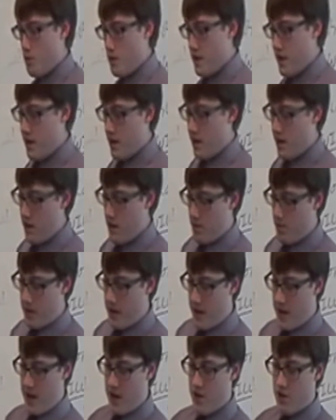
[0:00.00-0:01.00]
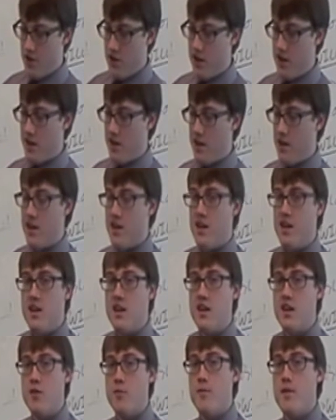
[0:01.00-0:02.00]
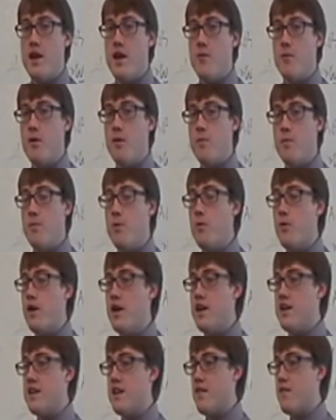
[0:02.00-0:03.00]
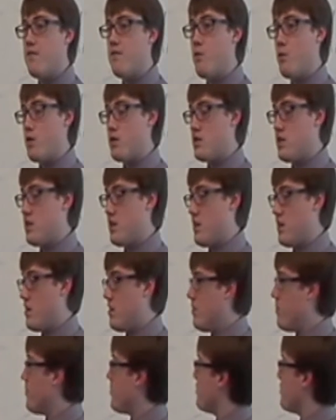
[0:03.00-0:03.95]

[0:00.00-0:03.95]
and they'd end up conquering him at one point and forcing him to